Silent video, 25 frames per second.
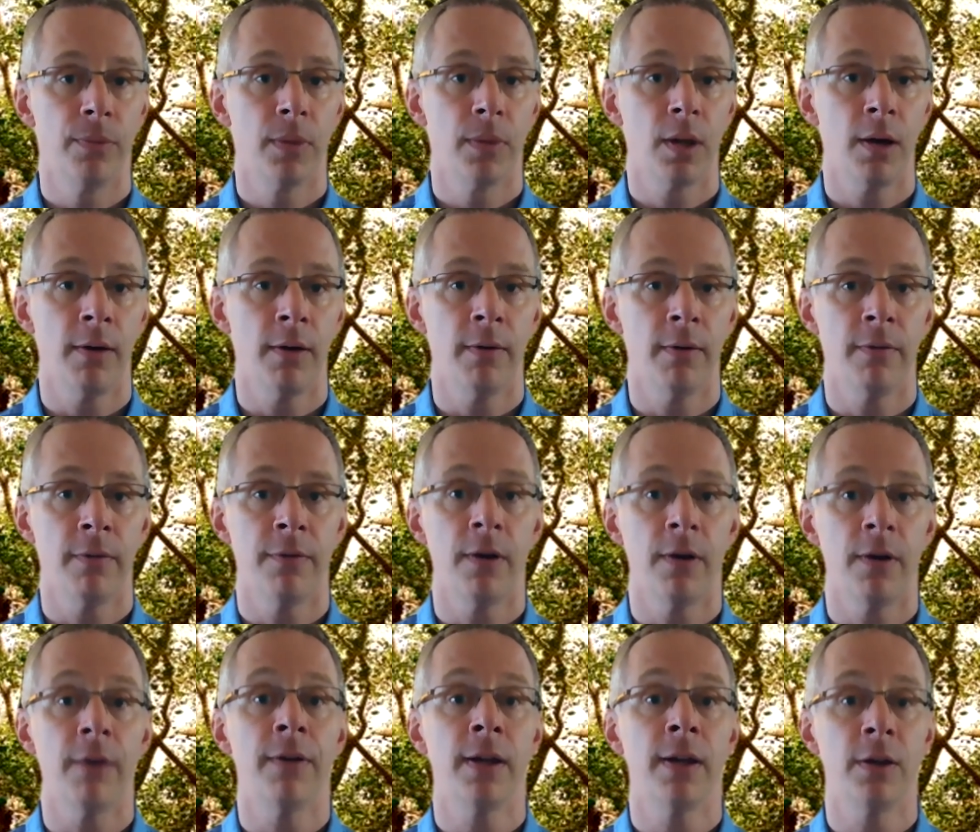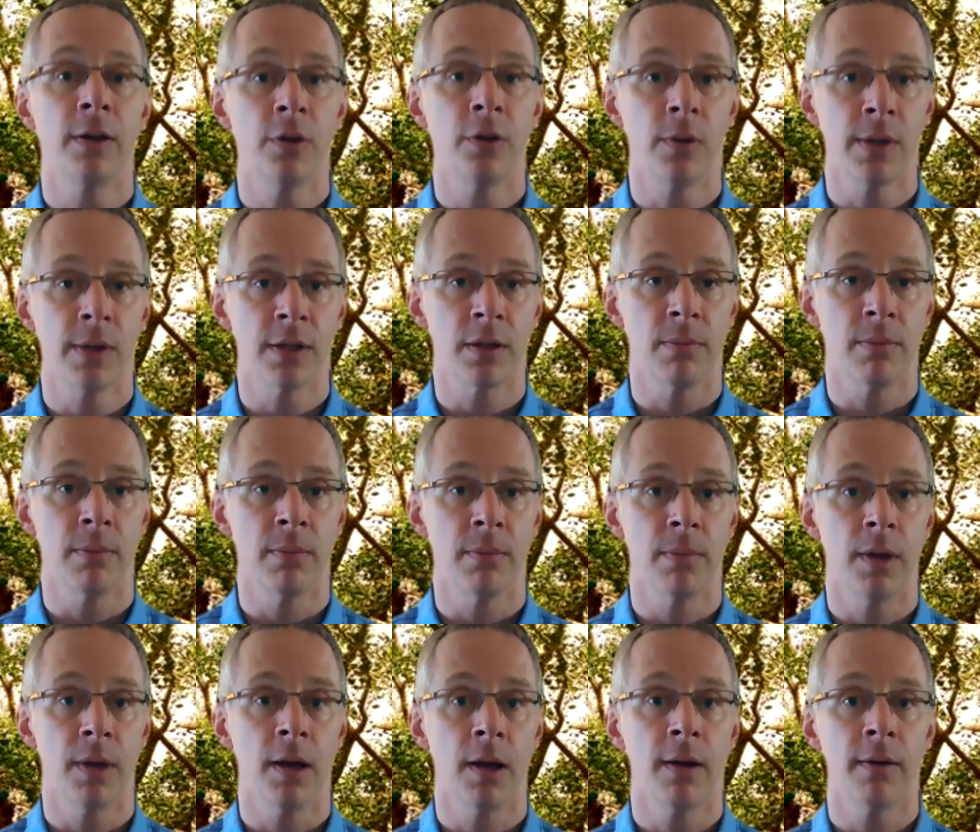of
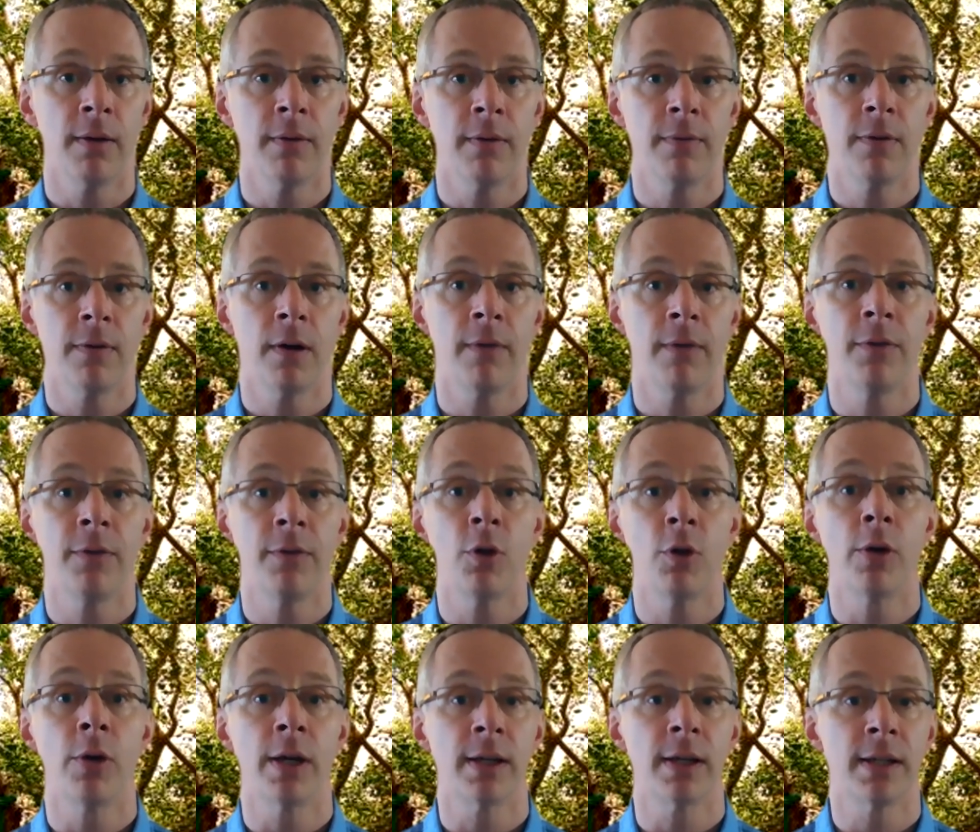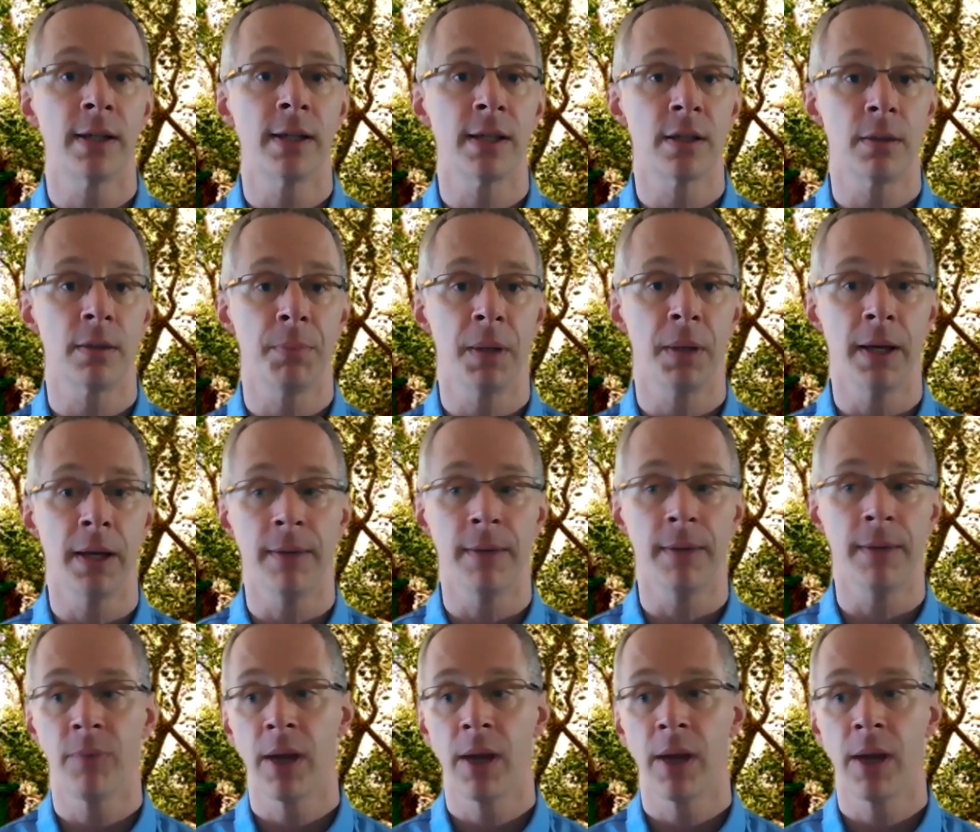Hinduism, of yogic discipline,